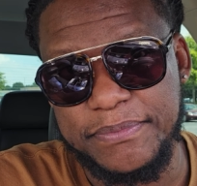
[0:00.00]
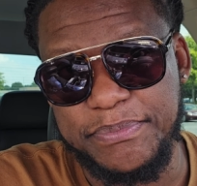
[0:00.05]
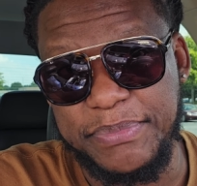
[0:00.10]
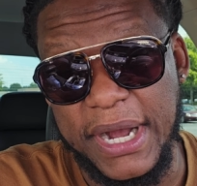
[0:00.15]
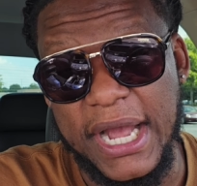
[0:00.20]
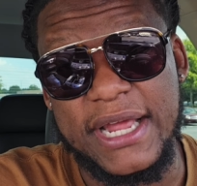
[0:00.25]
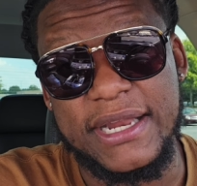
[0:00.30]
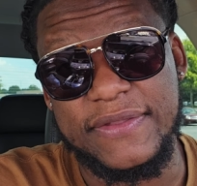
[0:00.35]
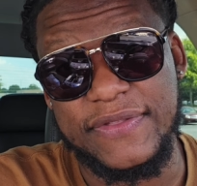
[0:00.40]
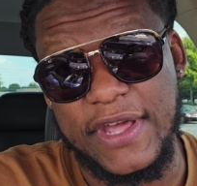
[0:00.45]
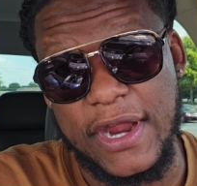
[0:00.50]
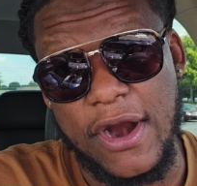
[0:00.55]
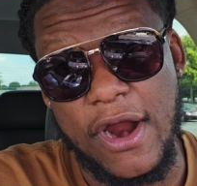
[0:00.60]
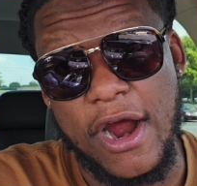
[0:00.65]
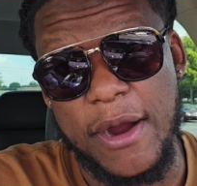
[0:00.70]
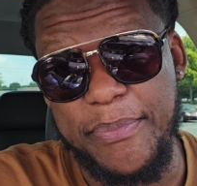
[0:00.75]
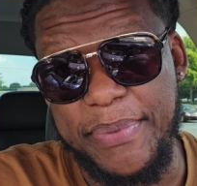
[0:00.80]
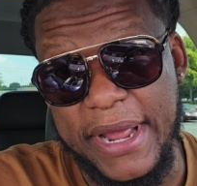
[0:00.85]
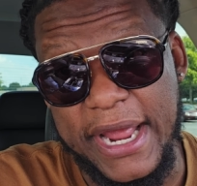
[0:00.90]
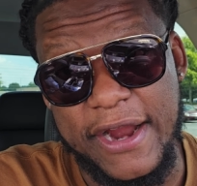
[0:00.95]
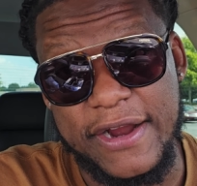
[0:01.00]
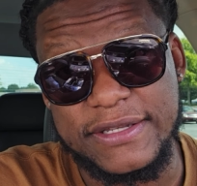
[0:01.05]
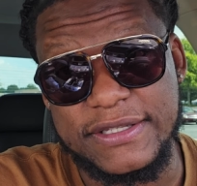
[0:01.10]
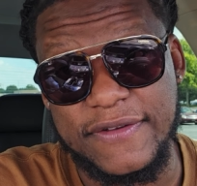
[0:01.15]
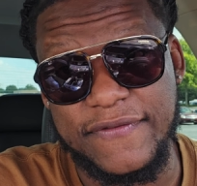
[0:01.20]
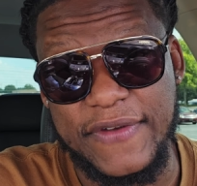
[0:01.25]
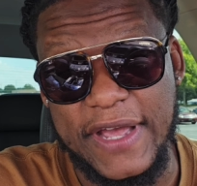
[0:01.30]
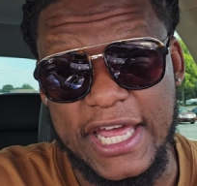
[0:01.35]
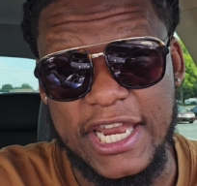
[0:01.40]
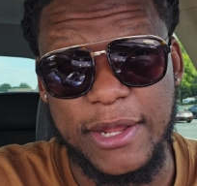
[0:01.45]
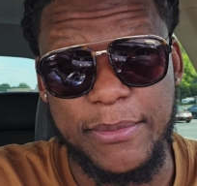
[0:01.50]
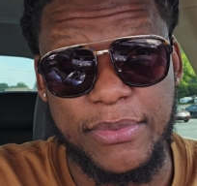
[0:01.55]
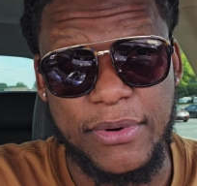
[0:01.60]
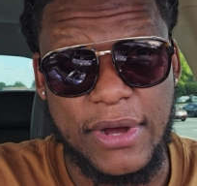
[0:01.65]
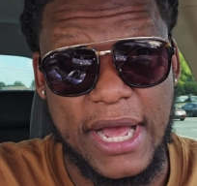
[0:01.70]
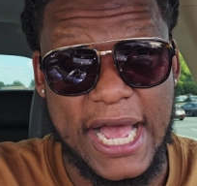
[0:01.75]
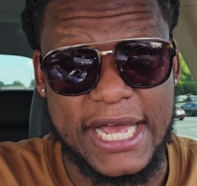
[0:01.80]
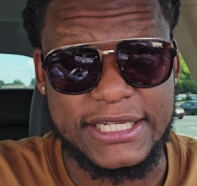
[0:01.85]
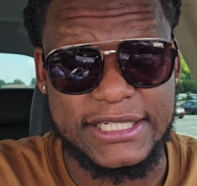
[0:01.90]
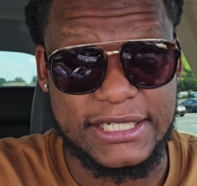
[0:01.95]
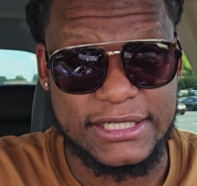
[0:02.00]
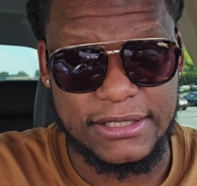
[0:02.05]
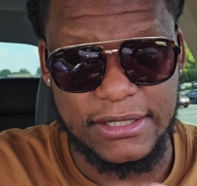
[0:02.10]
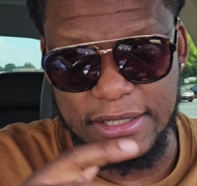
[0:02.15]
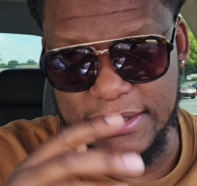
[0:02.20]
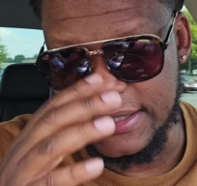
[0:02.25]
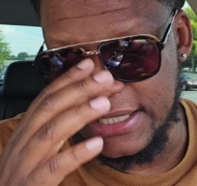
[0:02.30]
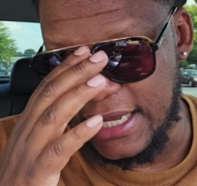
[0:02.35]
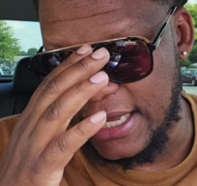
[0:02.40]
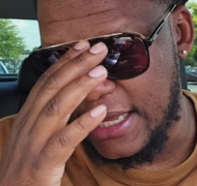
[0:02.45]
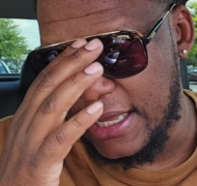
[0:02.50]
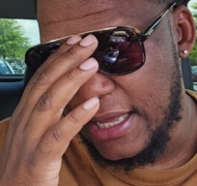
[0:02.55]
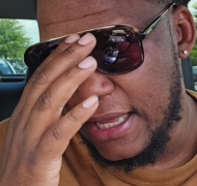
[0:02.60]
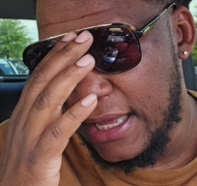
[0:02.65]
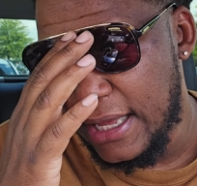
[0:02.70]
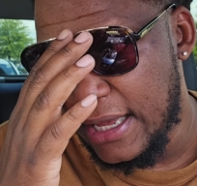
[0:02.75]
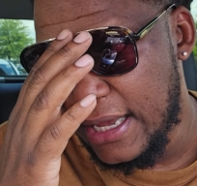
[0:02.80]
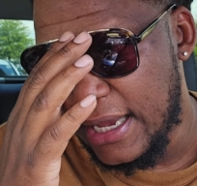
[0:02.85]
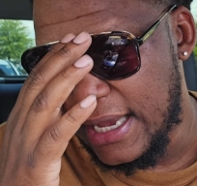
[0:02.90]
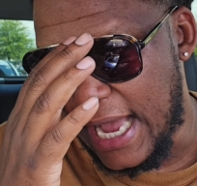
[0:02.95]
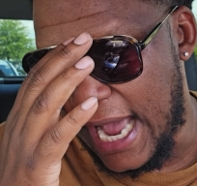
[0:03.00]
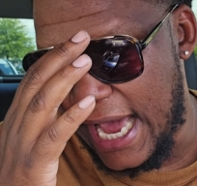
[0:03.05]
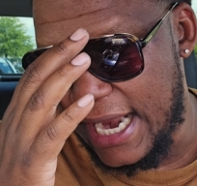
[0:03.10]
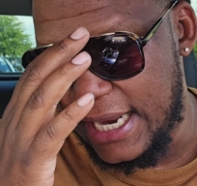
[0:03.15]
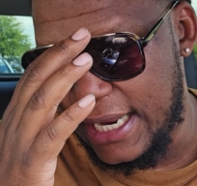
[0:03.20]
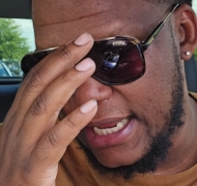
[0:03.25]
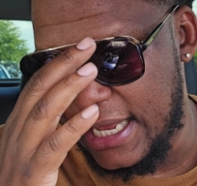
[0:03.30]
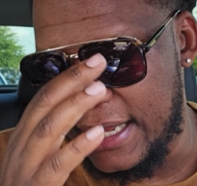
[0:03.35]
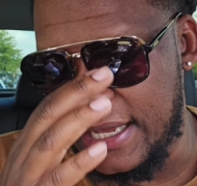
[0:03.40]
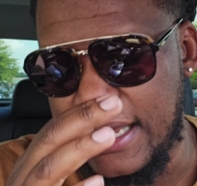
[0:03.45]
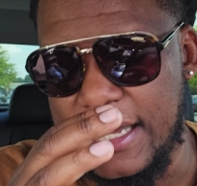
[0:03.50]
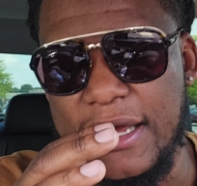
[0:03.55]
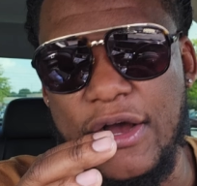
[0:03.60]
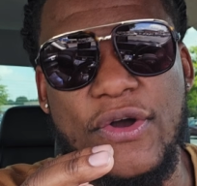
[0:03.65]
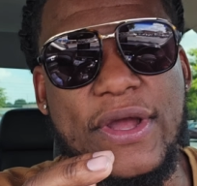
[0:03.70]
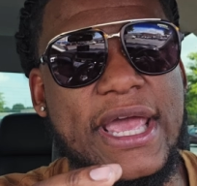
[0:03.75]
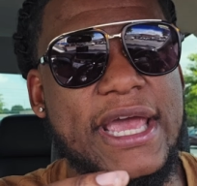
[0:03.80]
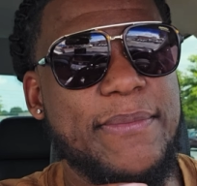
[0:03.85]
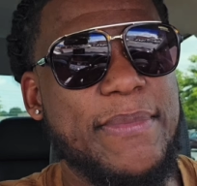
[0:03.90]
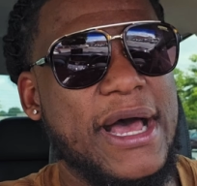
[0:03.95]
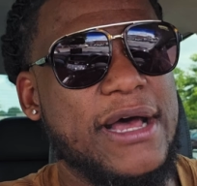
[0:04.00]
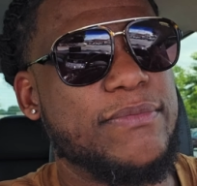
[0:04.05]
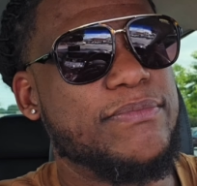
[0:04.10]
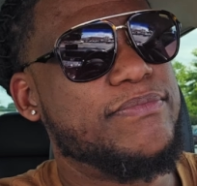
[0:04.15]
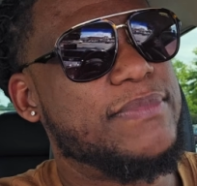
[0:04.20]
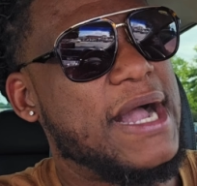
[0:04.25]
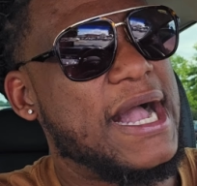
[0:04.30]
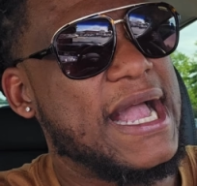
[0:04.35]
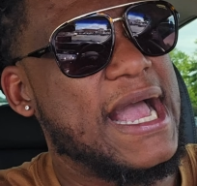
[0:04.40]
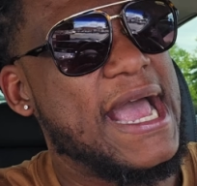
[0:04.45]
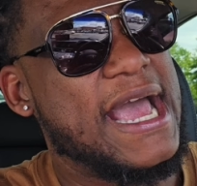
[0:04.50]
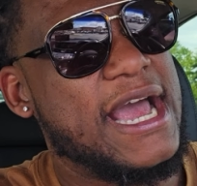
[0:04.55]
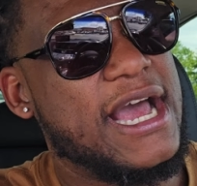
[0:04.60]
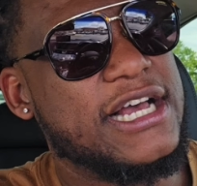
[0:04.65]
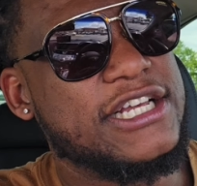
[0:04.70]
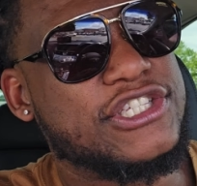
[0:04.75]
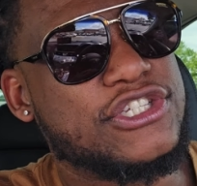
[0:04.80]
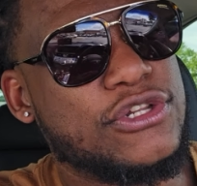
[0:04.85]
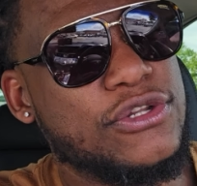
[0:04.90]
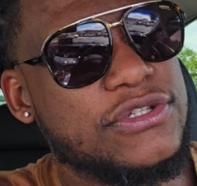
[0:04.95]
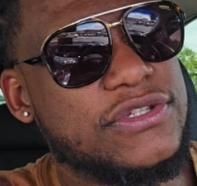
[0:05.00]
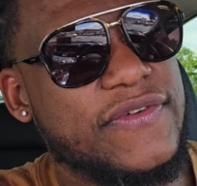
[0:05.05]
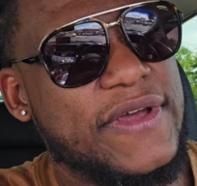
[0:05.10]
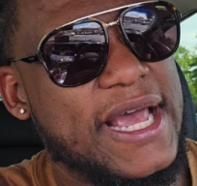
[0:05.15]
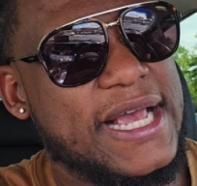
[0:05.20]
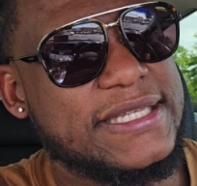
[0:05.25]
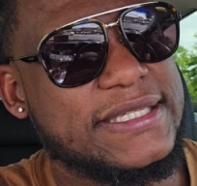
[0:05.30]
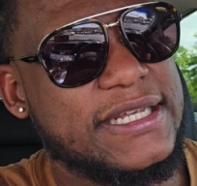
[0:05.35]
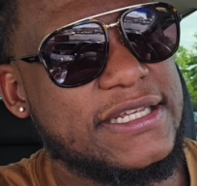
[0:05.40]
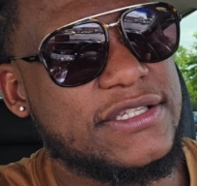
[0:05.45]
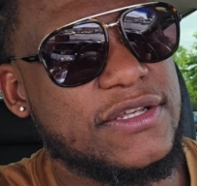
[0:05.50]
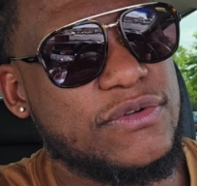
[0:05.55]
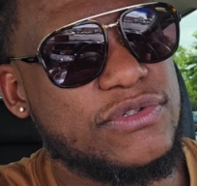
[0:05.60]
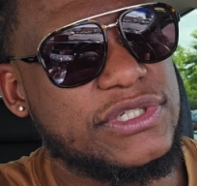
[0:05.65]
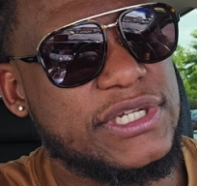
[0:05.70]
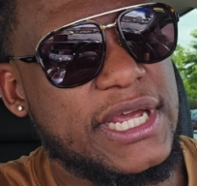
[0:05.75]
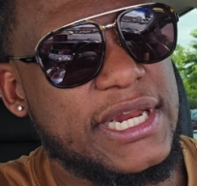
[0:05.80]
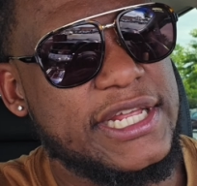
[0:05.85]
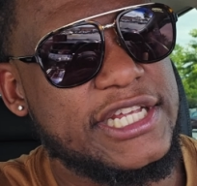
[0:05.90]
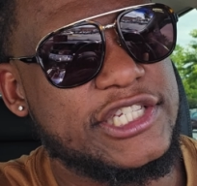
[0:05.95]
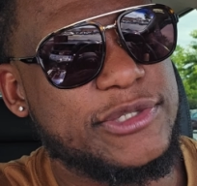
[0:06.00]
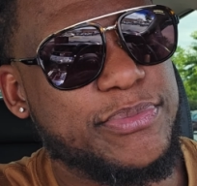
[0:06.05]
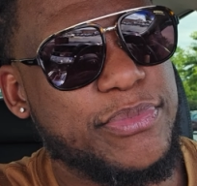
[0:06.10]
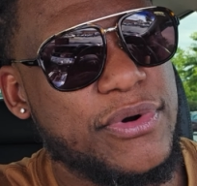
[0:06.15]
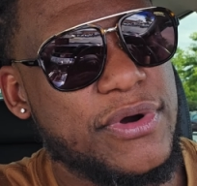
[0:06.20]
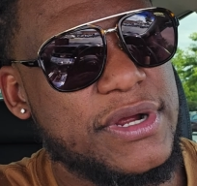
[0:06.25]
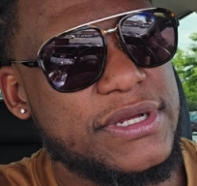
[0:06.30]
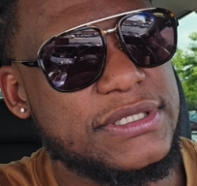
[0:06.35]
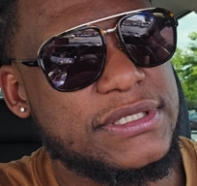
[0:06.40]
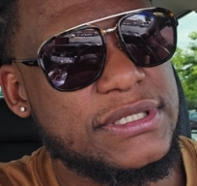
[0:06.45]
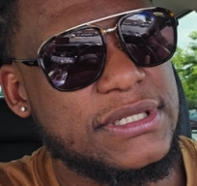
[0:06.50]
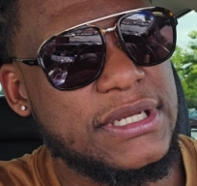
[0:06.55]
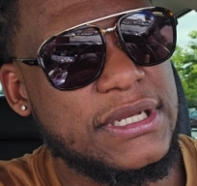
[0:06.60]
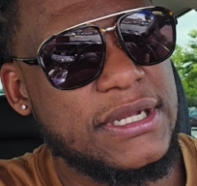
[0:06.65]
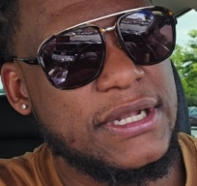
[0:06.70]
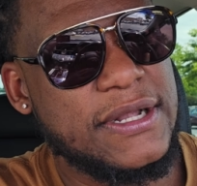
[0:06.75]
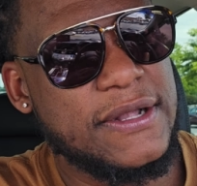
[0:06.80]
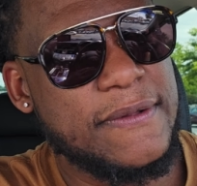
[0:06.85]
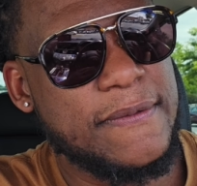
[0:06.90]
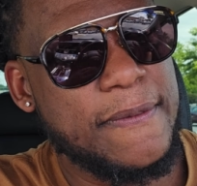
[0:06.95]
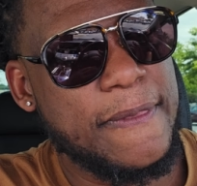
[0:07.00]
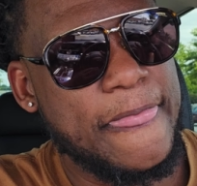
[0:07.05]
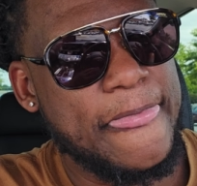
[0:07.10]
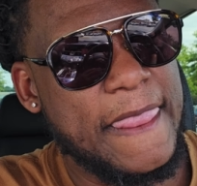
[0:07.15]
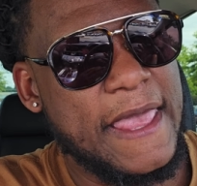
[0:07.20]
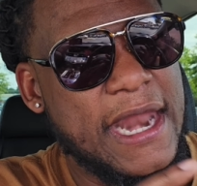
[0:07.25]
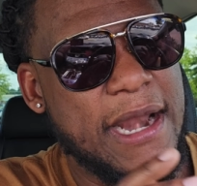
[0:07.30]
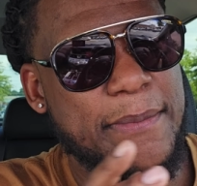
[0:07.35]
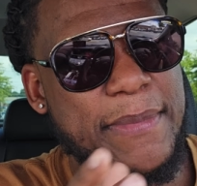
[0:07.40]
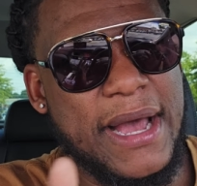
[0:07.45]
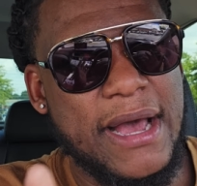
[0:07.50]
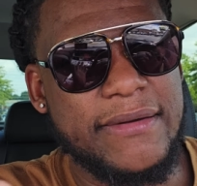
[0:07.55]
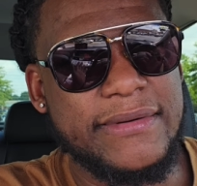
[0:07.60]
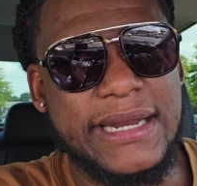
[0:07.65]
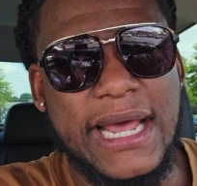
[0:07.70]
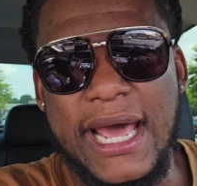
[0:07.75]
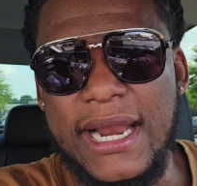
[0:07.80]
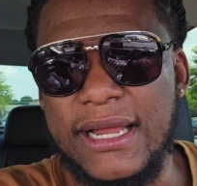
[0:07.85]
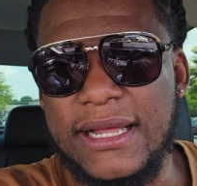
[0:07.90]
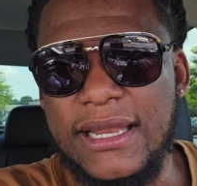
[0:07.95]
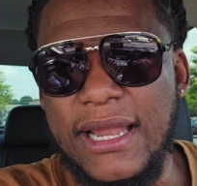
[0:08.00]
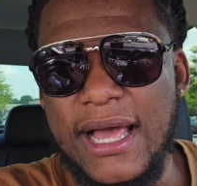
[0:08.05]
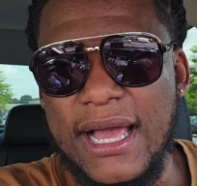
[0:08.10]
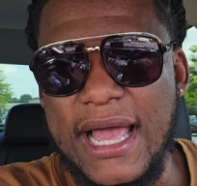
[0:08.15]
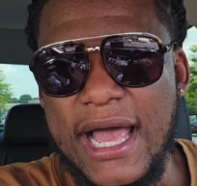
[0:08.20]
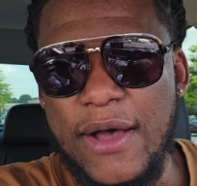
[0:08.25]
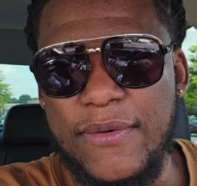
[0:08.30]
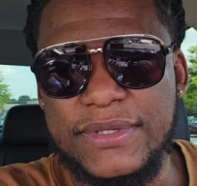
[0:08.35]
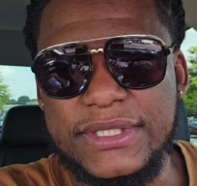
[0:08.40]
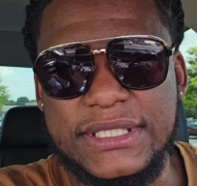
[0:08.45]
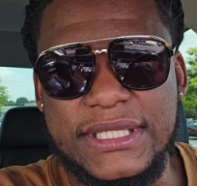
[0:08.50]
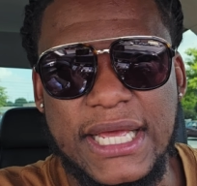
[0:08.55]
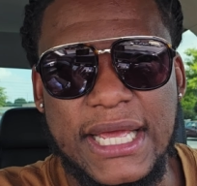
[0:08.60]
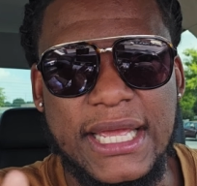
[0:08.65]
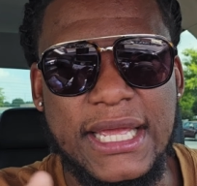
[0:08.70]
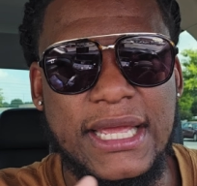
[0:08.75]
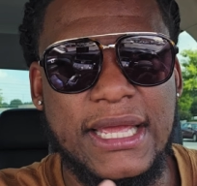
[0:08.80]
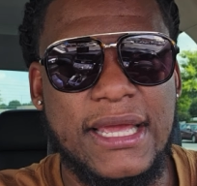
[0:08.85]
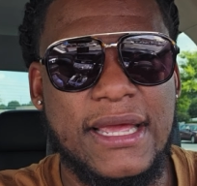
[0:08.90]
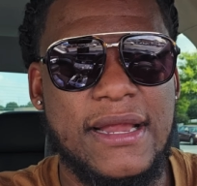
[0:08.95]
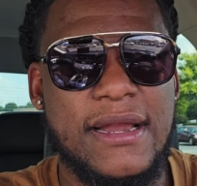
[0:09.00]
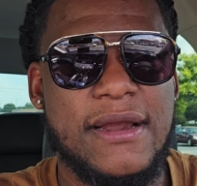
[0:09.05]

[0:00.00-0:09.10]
But there are pairs available. I just looked at I did okay, Bob. I got exclusive access on JD Sports at about nine o'clock, I would say.